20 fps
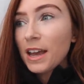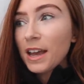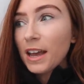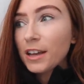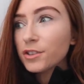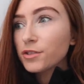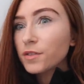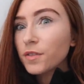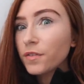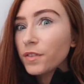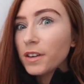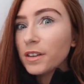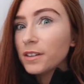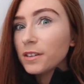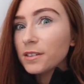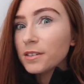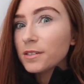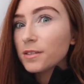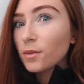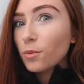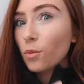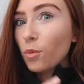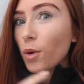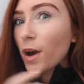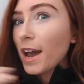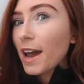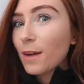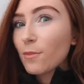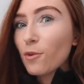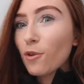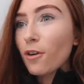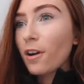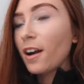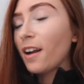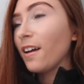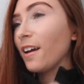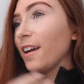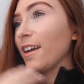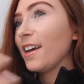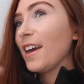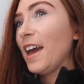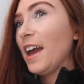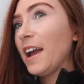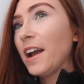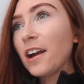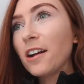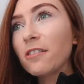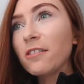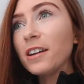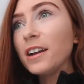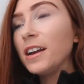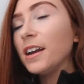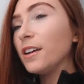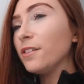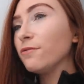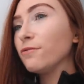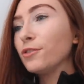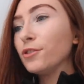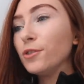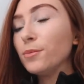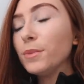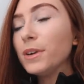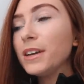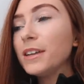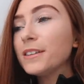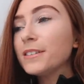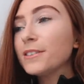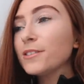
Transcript: it just feels way more like airy and roomy.